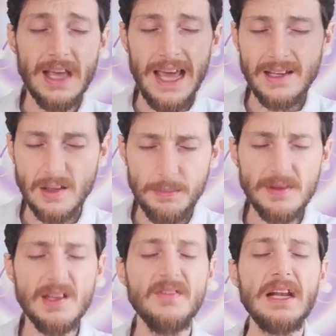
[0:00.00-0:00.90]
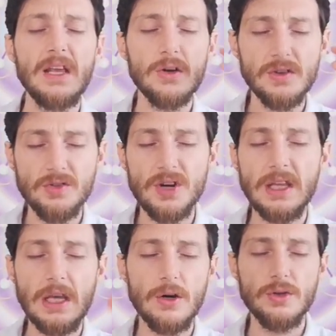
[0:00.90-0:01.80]
and specifically
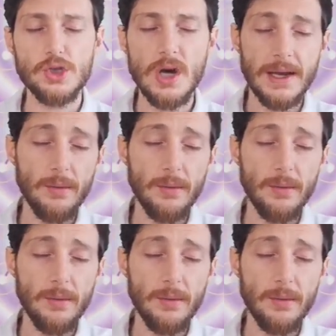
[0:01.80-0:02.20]
concentrating on the chakra.